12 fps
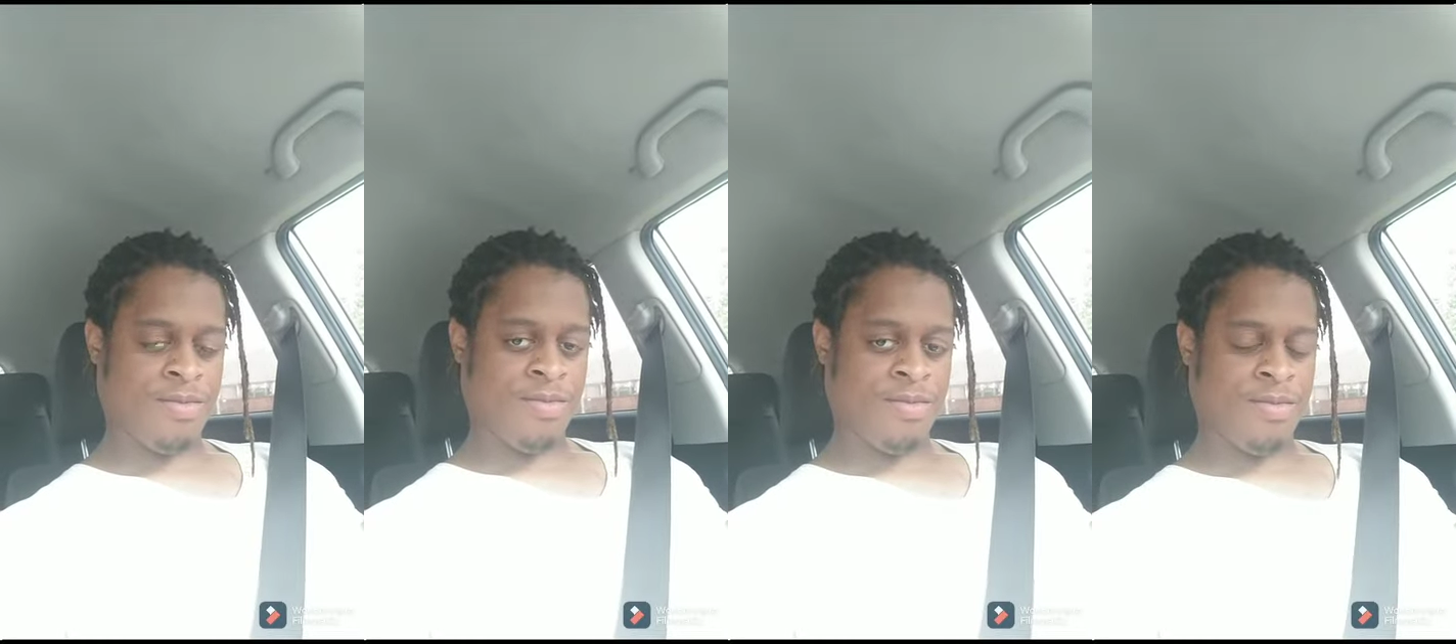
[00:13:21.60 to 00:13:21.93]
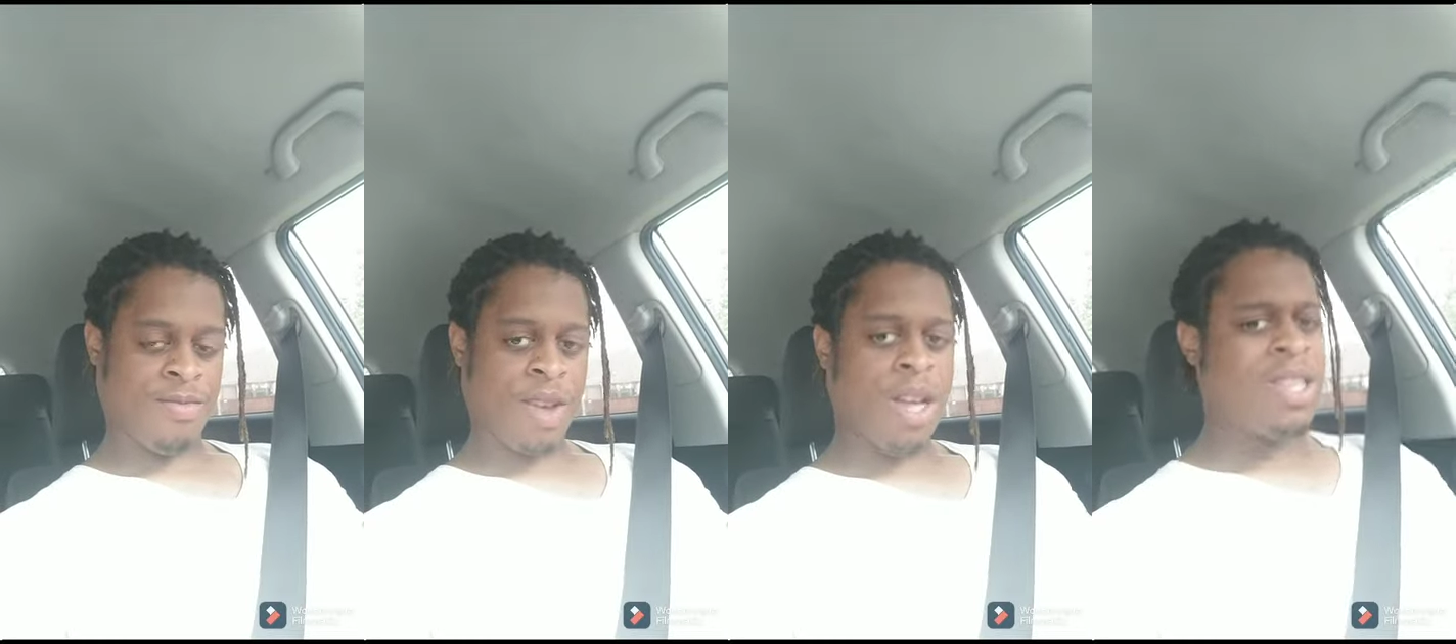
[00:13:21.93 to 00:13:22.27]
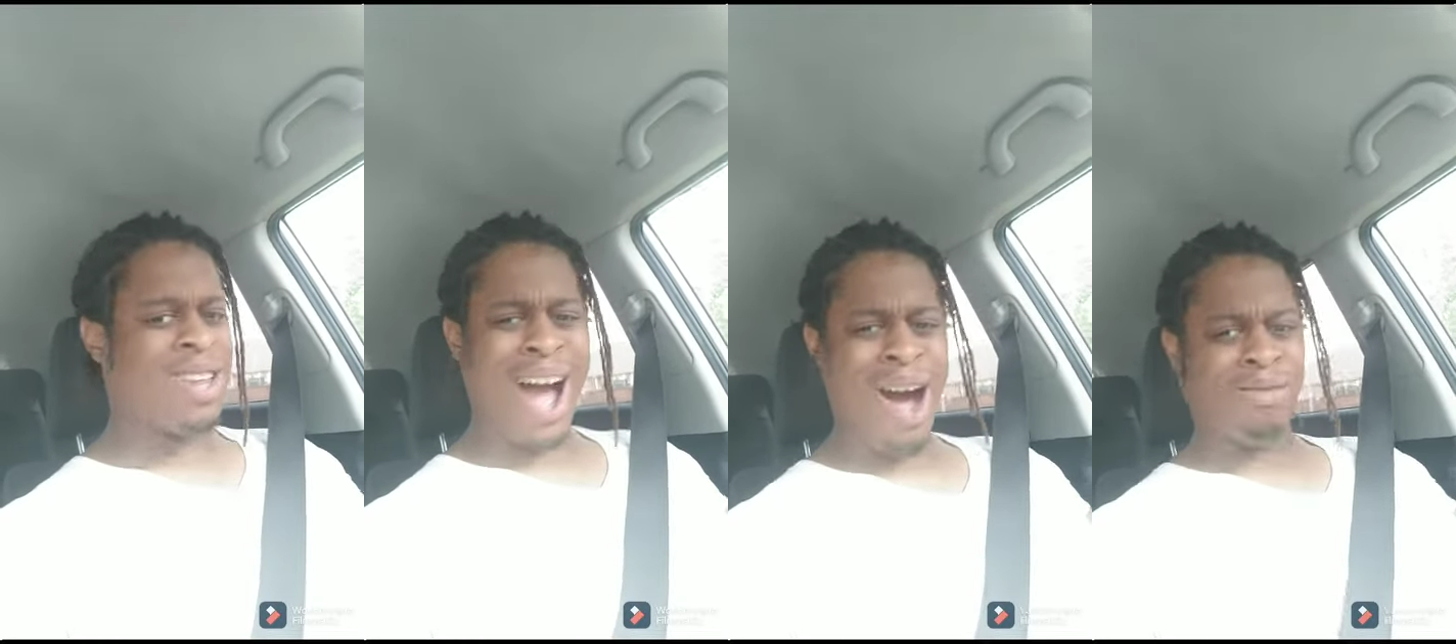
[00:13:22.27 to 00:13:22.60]
No,
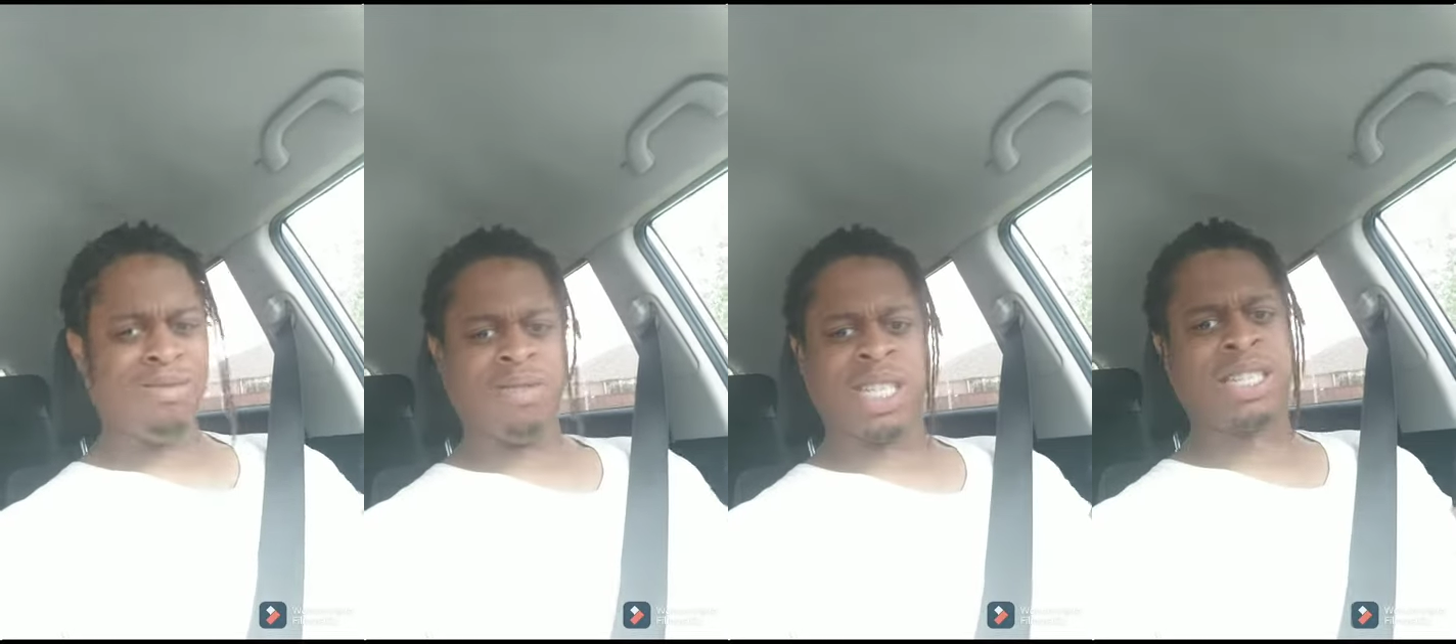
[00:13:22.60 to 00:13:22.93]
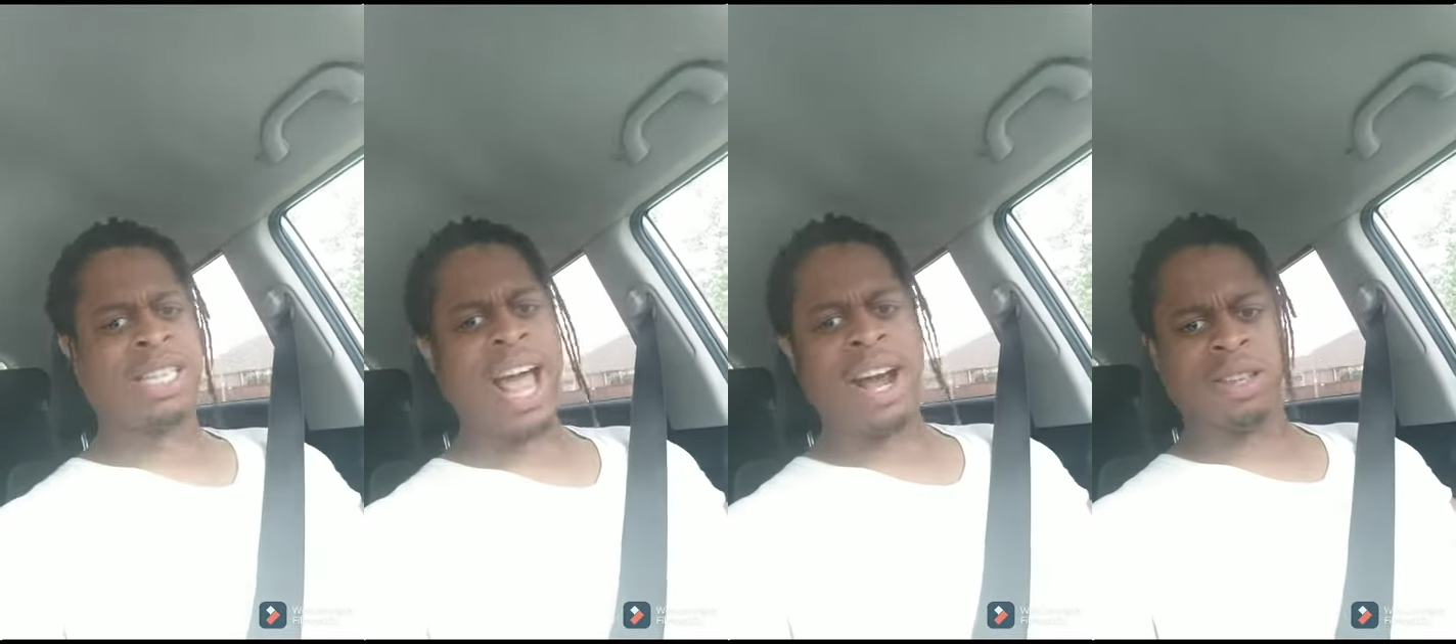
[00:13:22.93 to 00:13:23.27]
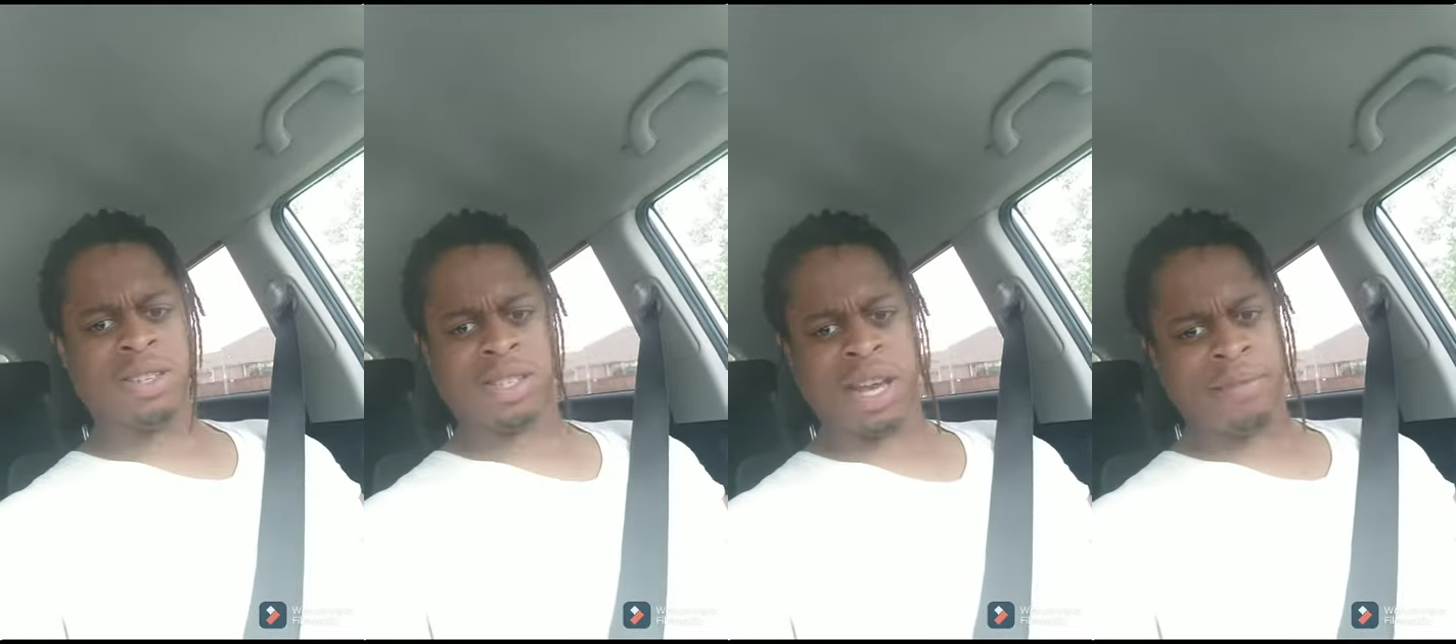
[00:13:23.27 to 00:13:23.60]
she's staying on the ship.
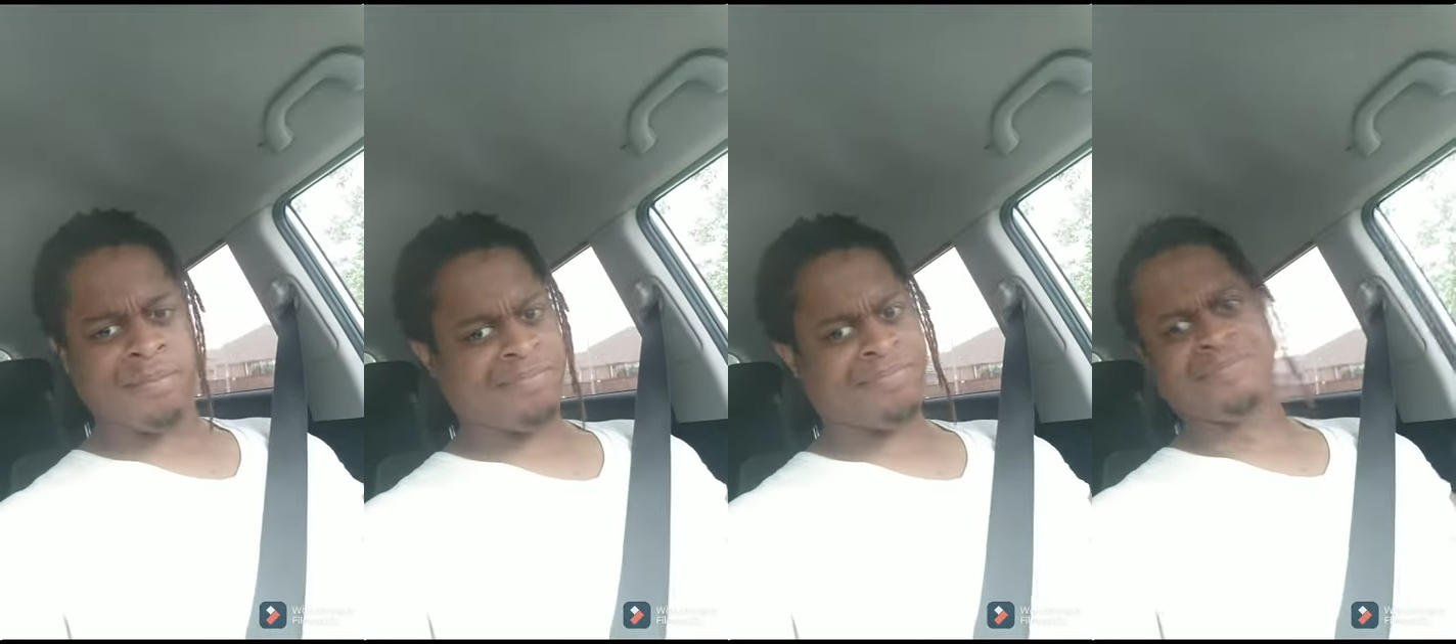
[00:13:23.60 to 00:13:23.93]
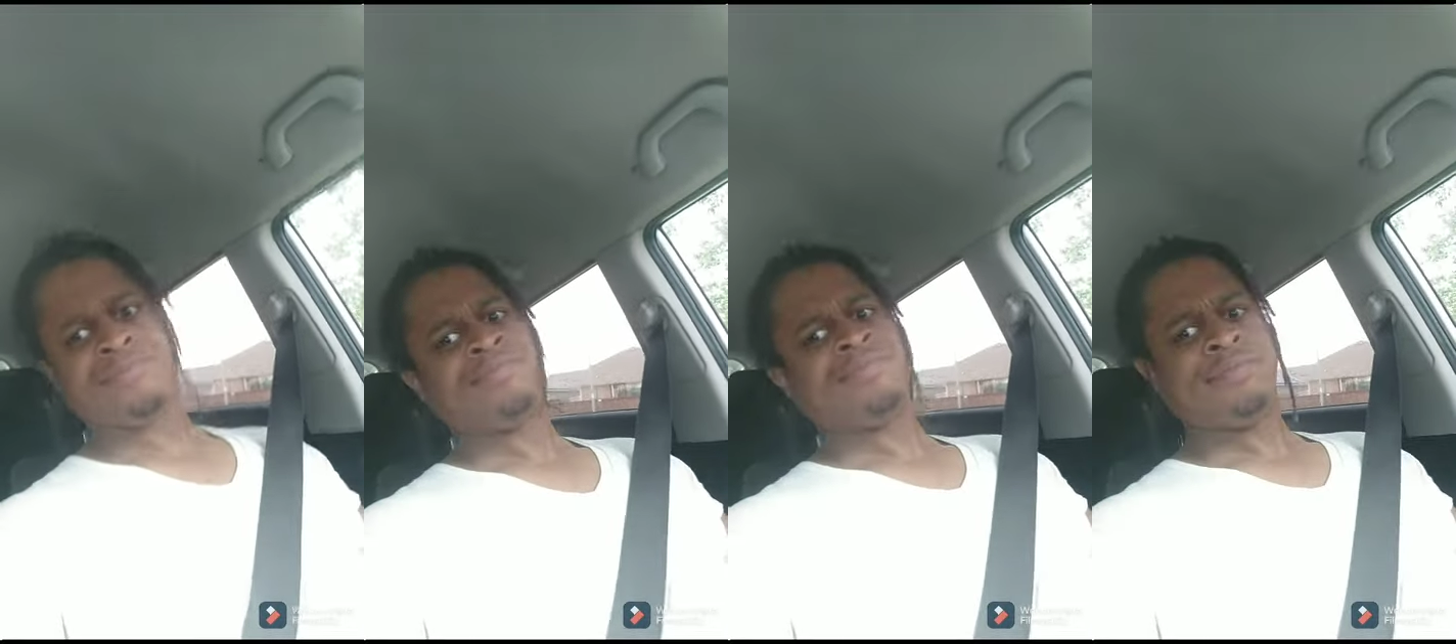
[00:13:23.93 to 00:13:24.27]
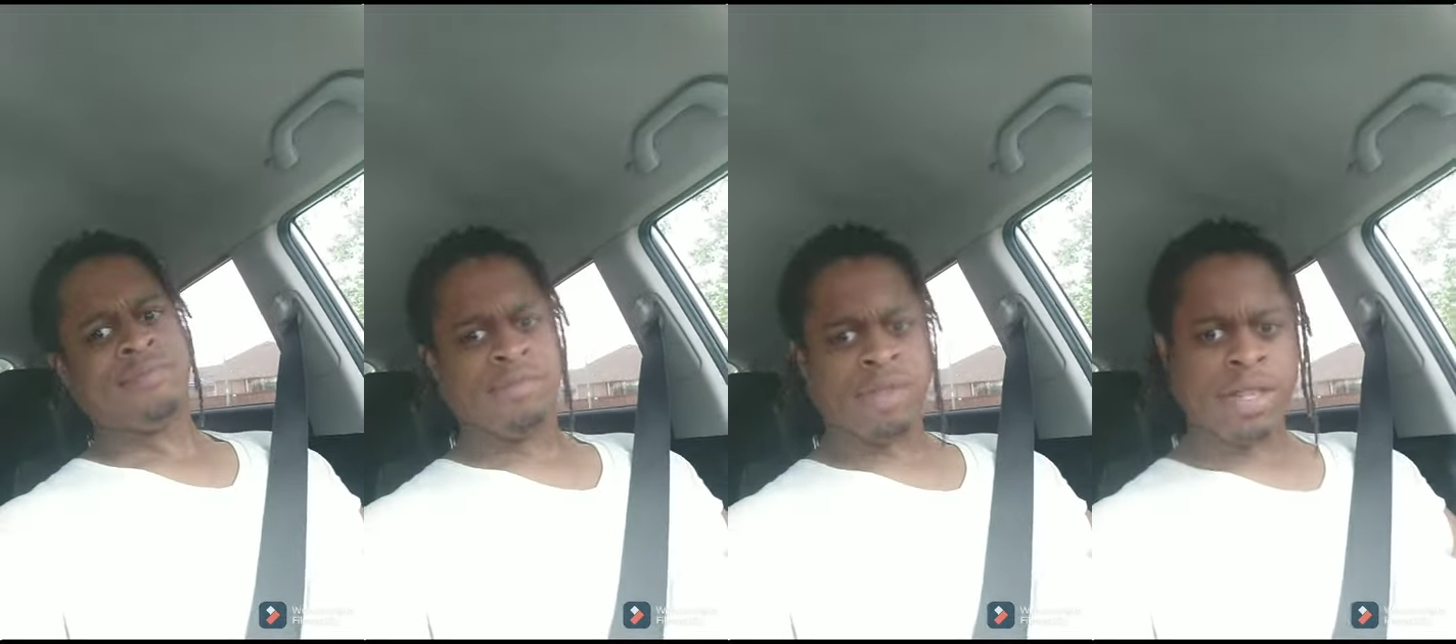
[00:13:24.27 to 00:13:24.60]

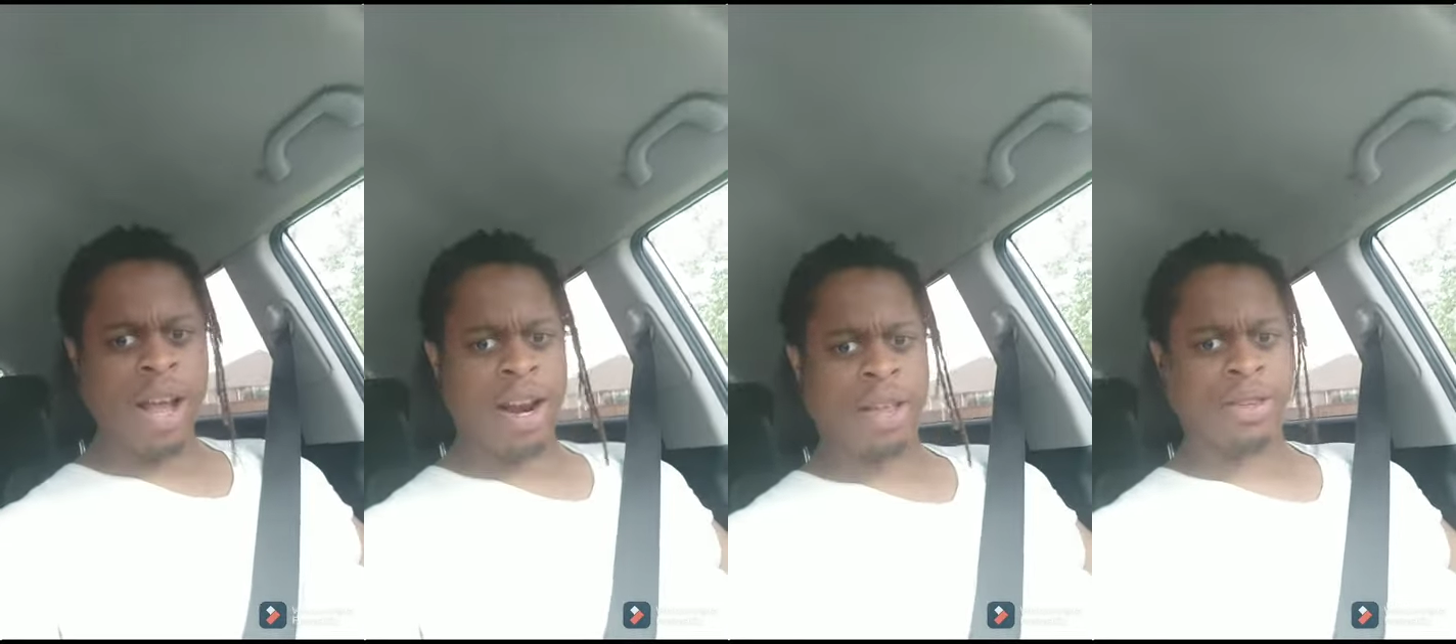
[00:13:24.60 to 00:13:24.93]
Nidai